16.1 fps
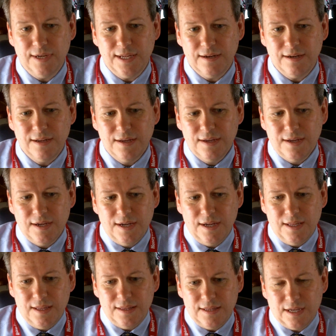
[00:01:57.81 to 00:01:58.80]
it.
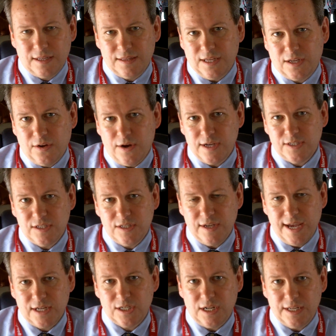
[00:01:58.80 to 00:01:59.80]
The cost
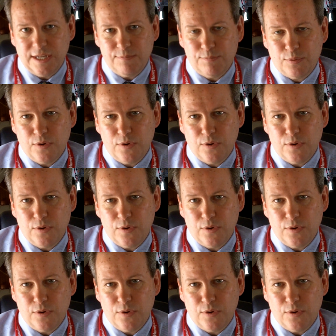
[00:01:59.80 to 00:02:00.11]
to actually